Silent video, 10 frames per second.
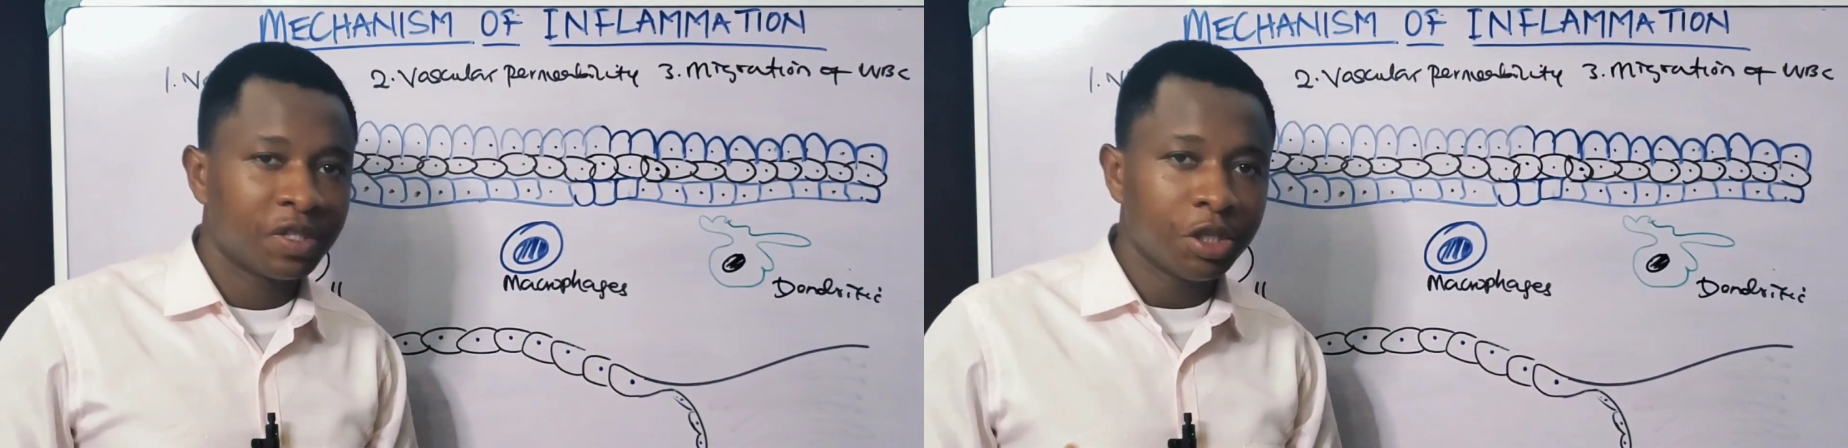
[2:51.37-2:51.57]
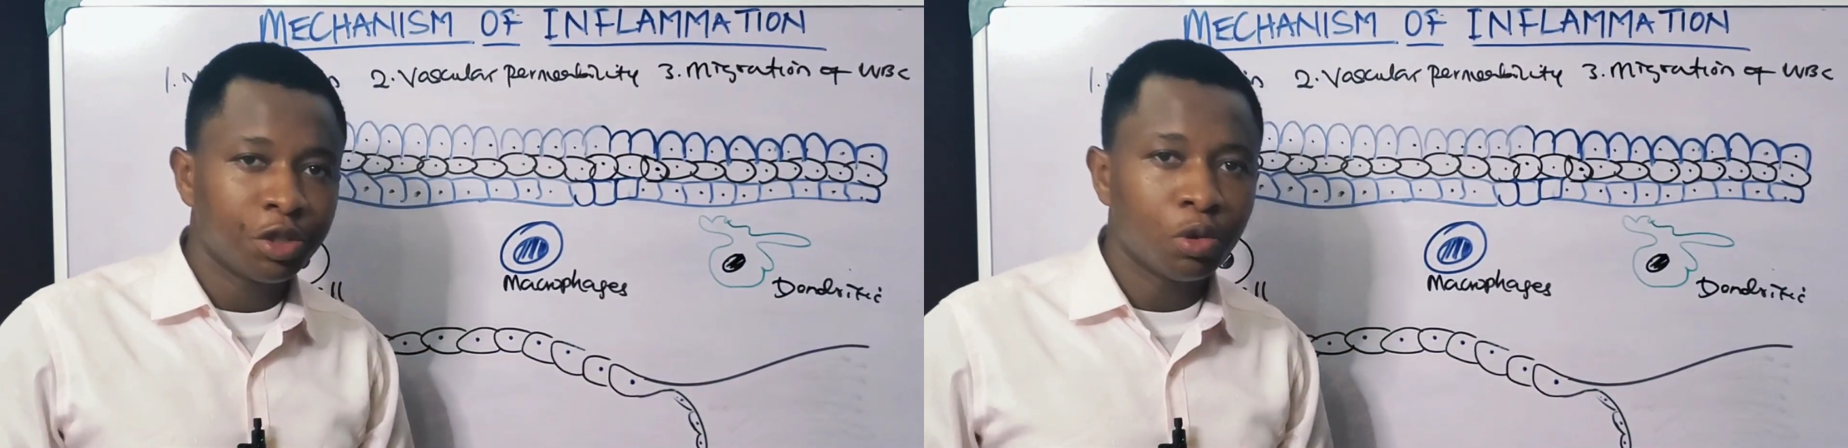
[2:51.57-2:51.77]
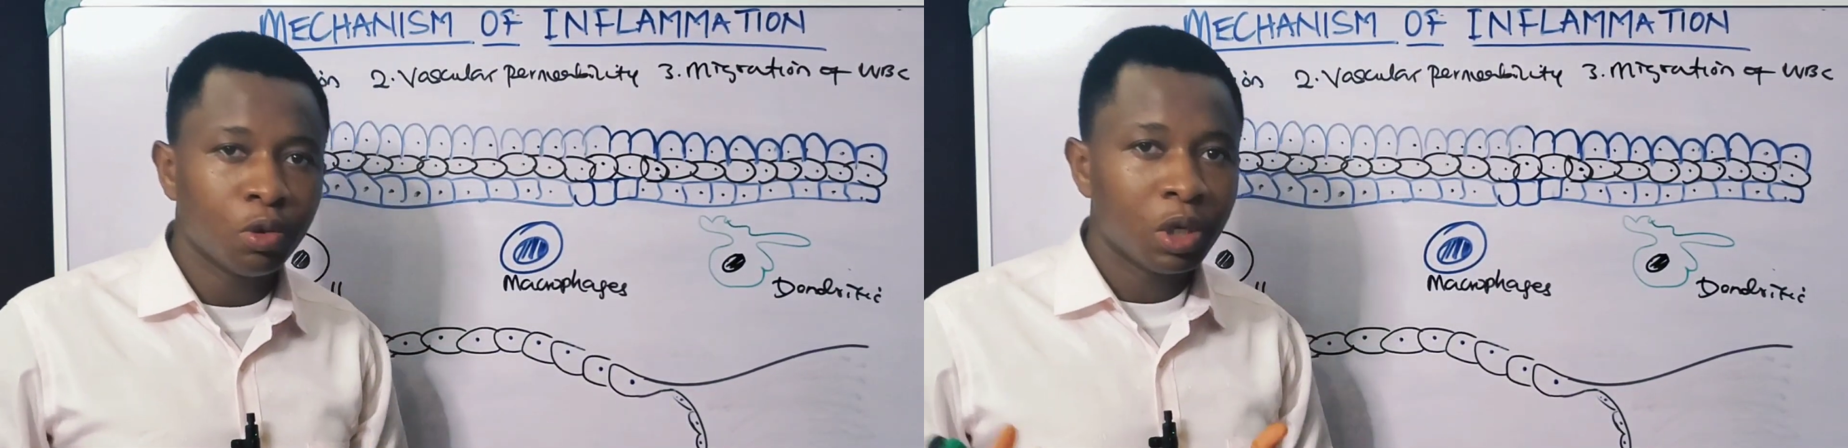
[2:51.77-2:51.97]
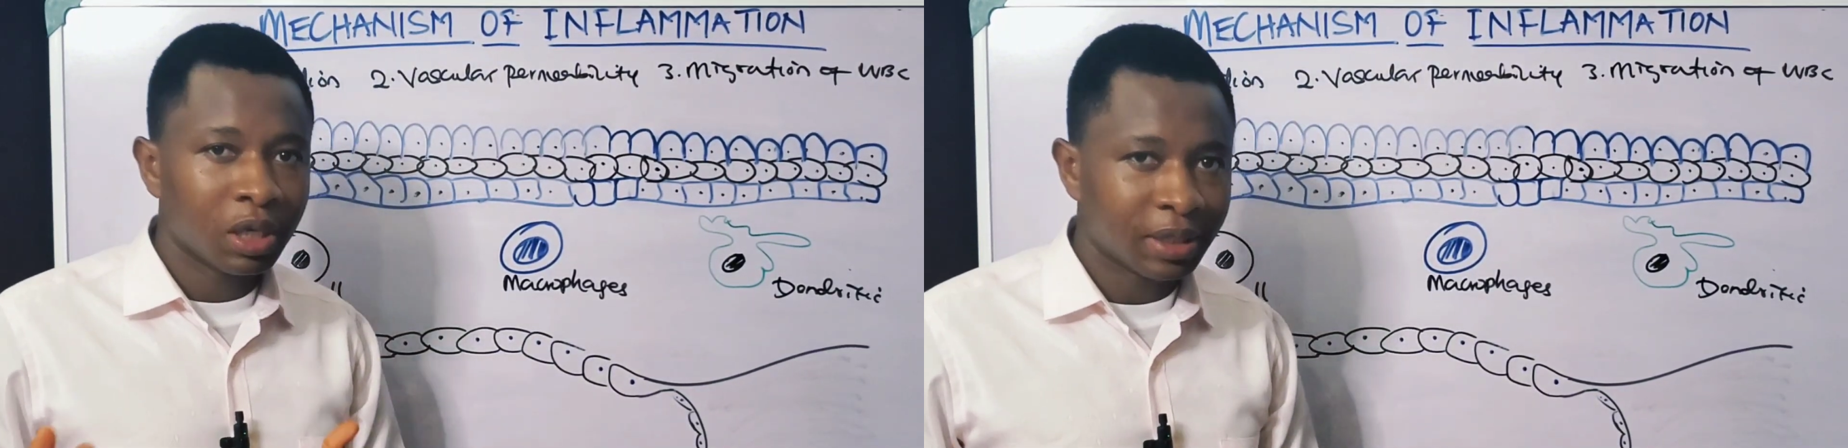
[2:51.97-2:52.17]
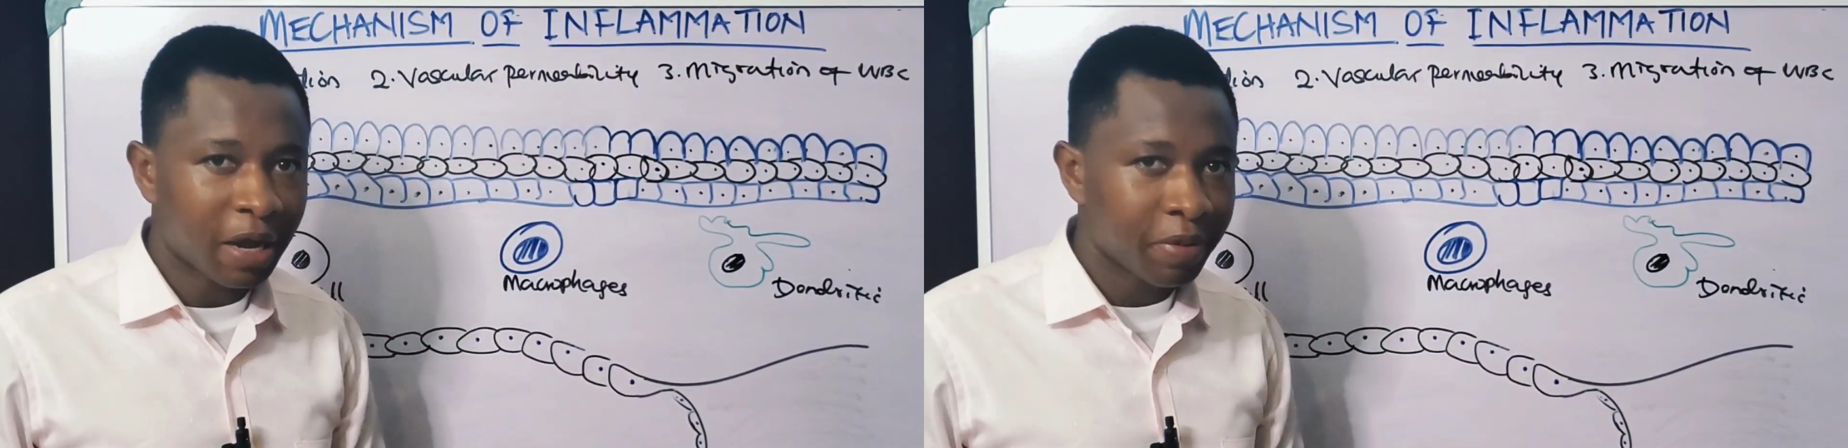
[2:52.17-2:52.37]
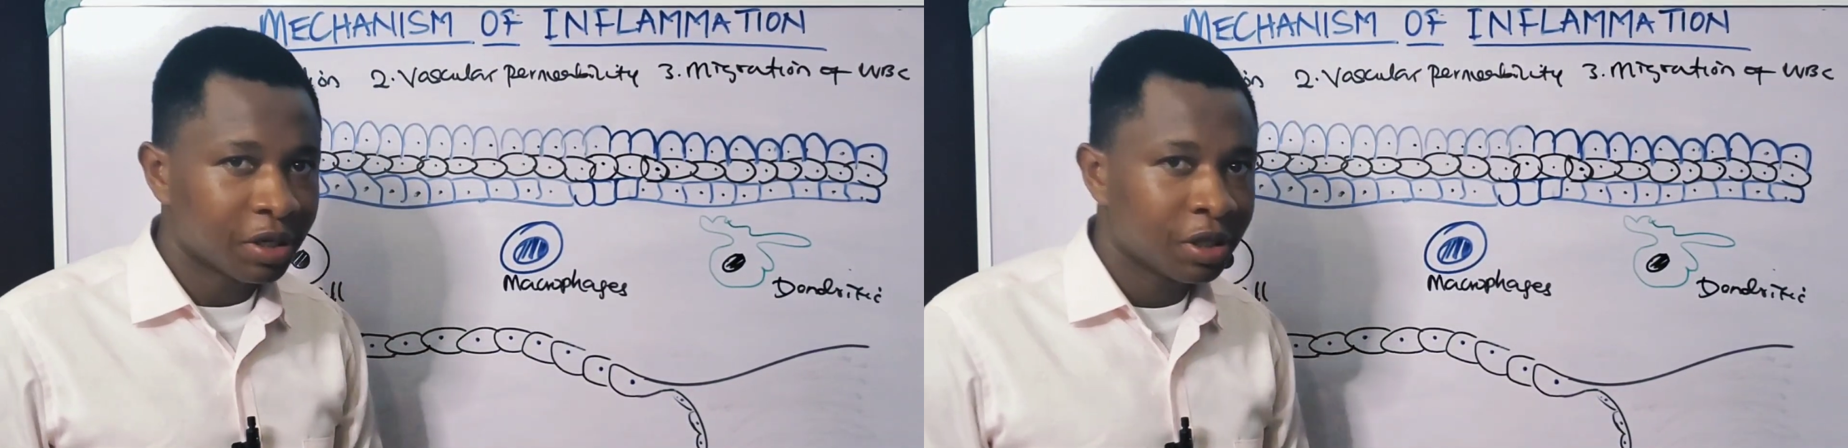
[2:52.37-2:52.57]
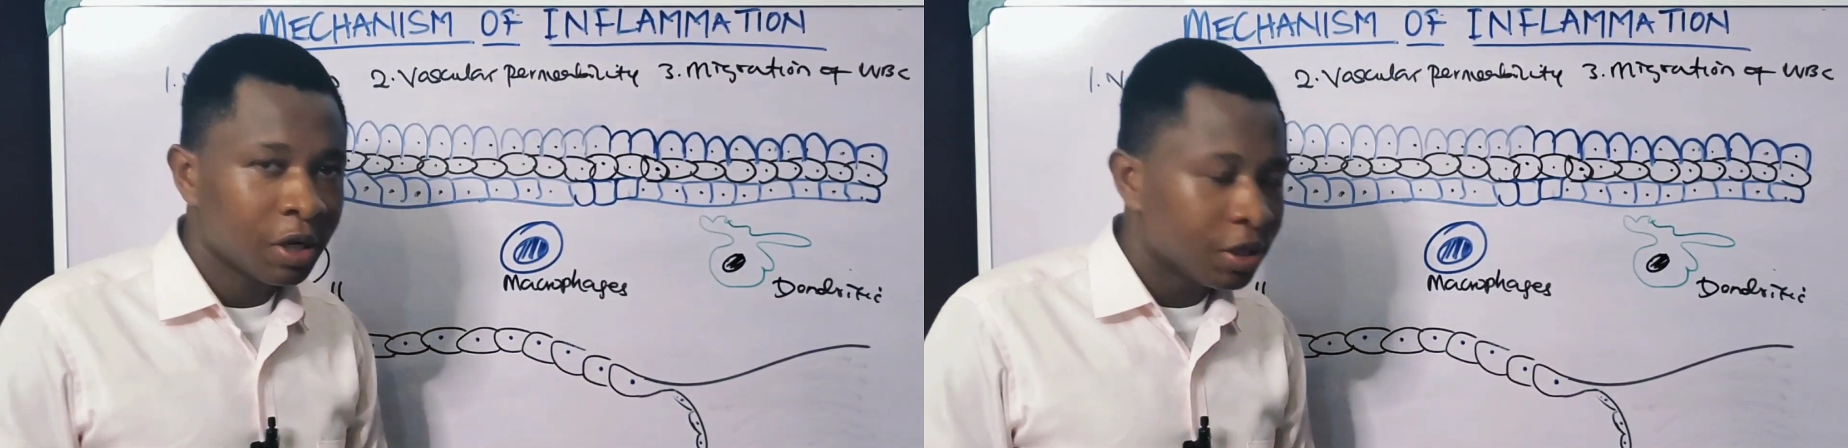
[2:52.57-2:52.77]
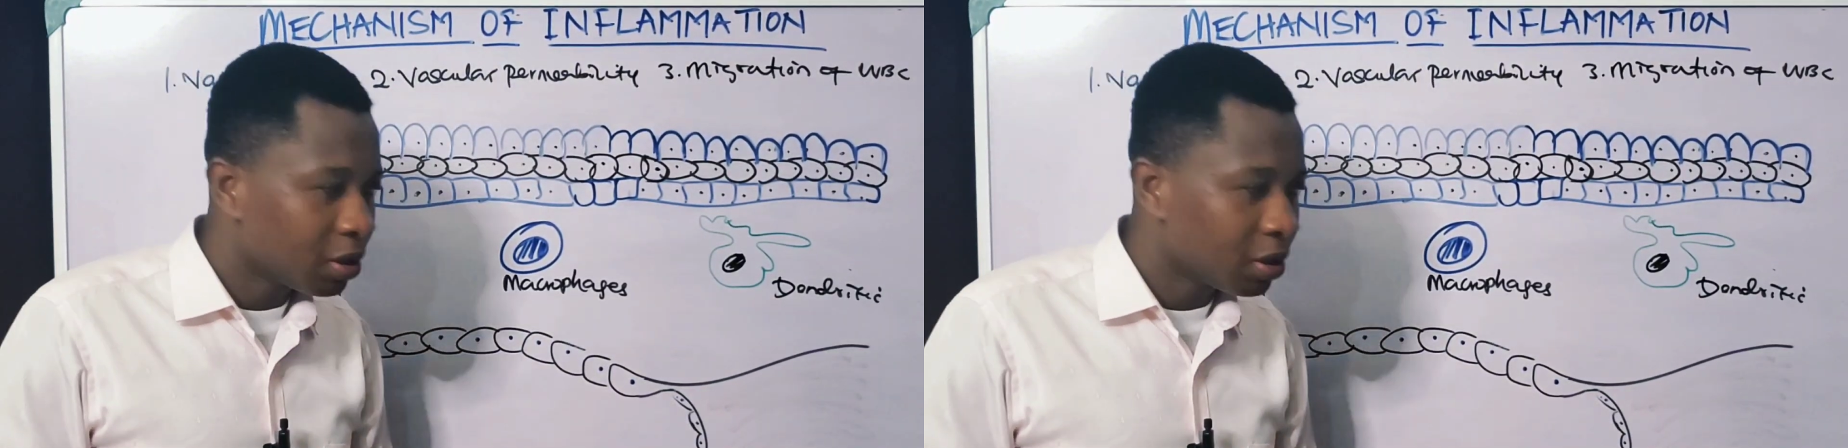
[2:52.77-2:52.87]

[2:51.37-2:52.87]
tissue damage.